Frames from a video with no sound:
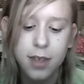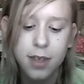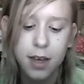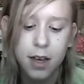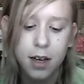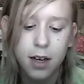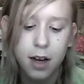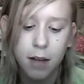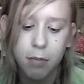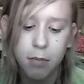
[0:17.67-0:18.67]
and
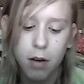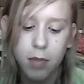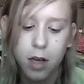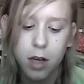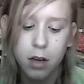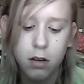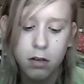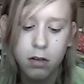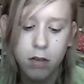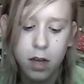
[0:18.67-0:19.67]
I'm probably going to do
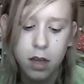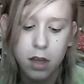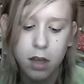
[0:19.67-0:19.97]
like